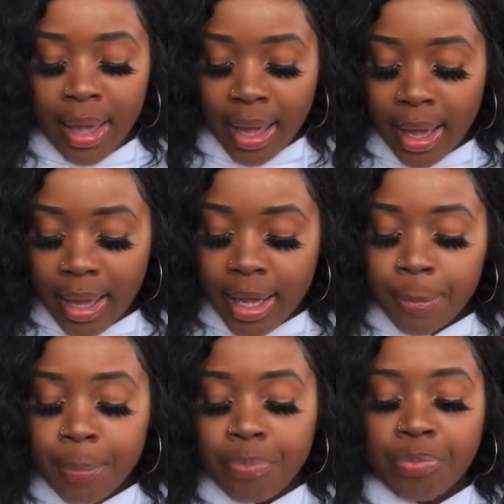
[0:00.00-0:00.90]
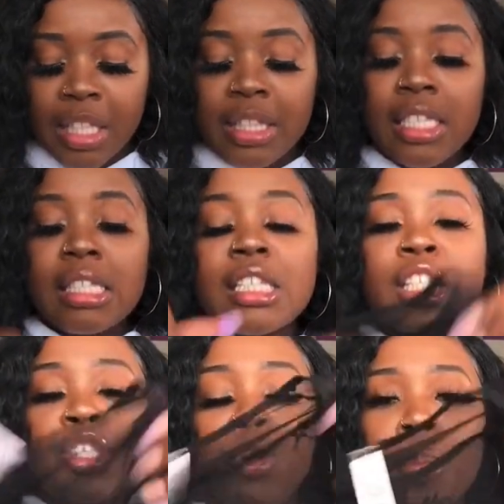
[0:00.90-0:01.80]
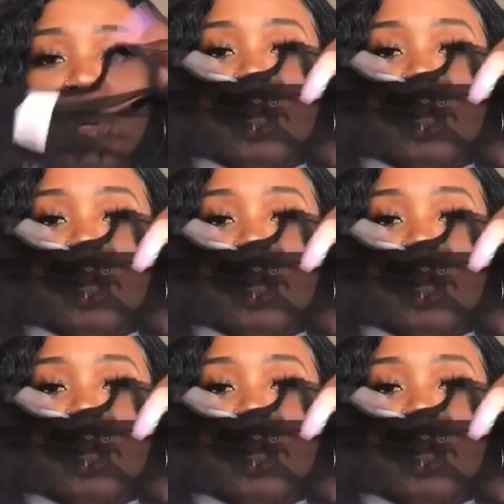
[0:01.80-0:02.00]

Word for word: And this is super